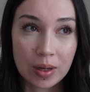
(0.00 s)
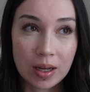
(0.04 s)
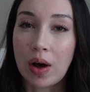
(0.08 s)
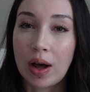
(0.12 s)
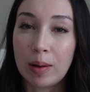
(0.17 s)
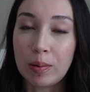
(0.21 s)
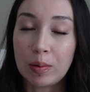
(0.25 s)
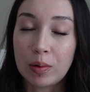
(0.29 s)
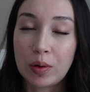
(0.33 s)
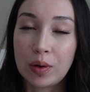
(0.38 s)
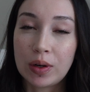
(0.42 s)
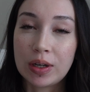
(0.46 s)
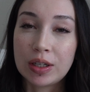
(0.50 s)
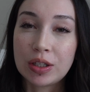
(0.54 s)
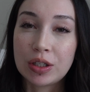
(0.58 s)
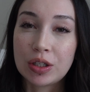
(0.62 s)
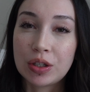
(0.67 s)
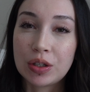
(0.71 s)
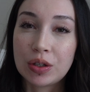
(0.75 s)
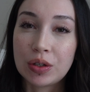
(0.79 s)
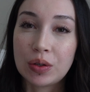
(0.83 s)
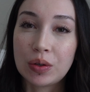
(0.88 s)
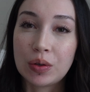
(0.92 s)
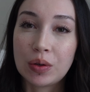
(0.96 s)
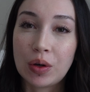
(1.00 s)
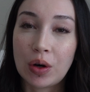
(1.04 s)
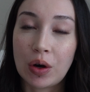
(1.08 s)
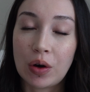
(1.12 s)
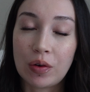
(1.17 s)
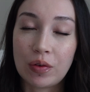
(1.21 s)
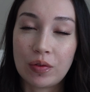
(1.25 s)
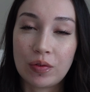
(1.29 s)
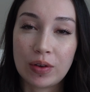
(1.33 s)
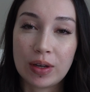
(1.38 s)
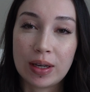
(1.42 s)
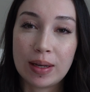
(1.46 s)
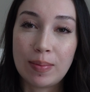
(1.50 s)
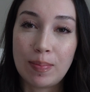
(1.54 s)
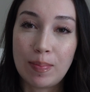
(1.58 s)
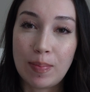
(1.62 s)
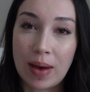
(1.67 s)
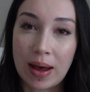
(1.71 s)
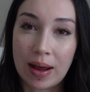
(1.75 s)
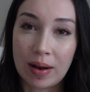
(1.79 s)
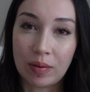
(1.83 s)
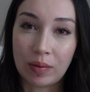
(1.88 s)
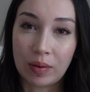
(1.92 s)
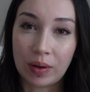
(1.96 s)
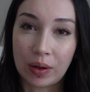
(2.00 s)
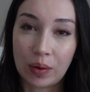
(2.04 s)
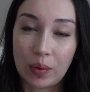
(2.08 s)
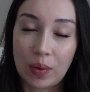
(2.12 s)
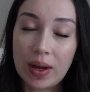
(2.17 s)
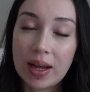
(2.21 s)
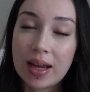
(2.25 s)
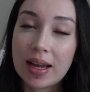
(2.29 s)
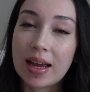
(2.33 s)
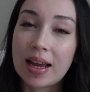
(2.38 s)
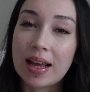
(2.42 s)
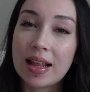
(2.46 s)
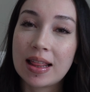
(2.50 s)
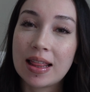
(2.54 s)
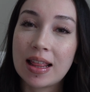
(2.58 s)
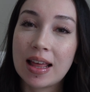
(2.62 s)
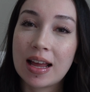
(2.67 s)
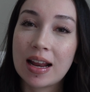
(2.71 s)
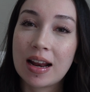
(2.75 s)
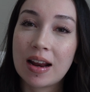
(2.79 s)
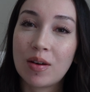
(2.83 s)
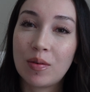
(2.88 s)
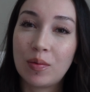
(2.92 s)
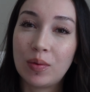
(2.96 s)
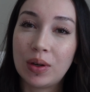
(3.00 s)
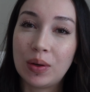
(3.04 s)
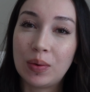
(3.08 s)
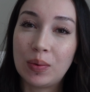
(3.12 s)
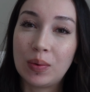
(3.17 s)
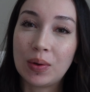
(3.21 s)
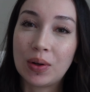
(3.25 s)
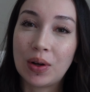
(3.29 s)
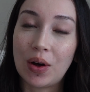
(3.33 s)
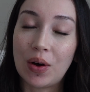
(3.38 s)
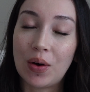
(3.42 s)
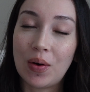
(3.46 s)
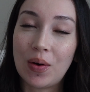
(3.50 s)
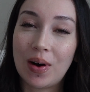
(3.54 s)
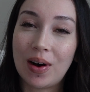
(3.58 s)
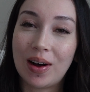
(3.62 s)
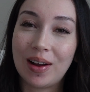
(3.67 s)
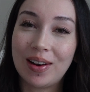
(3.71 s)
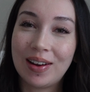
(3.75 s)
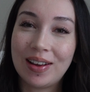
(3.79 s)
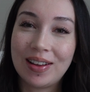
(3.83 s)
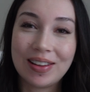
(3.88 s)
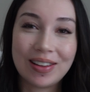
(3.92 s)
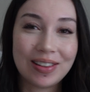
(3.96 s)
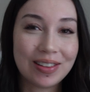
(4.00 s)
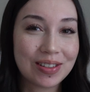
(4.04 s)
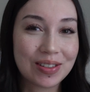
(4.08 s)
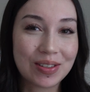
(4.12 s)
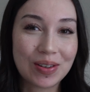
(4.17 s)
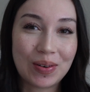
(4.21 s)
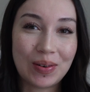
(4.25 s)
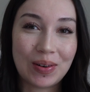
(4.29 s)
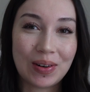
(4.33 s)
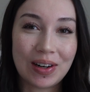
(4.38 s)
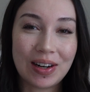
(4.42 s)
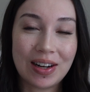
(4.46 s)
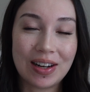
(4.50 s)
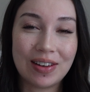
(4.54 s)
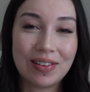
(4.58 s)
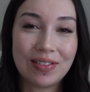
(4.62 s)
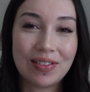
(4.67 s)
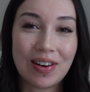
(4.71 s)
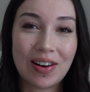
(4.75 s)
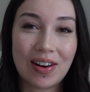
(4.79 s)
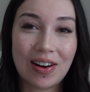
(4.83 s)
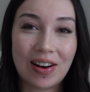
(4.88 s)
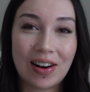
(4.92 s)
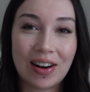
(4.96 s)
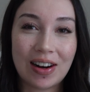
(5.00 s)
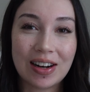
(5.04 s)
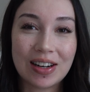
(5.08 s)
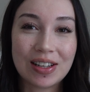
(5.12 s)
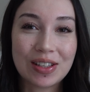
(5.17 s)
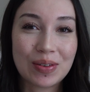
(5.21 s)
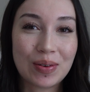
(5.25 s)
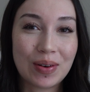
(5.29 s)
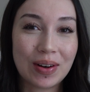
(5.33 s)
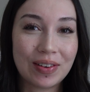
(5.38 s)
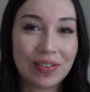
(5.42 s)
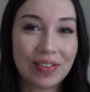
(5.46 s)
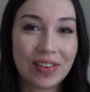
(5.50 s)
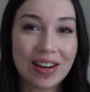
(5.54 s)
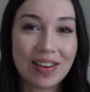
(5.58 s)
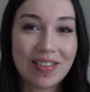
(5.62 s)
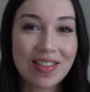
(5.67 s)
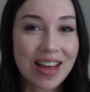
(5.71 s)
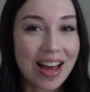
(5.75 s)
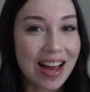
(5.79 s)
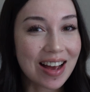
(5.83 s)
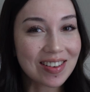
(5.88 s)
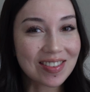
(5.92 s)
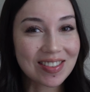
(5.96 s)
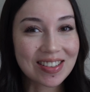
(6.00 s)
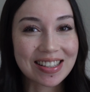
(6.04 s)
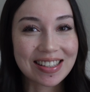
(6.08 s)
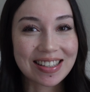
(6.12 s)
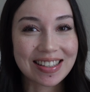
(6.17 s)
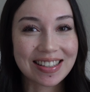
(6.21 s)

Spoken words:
I'm going to go feed Ben really quick, and then we will go on a little tour of our square feet of the house.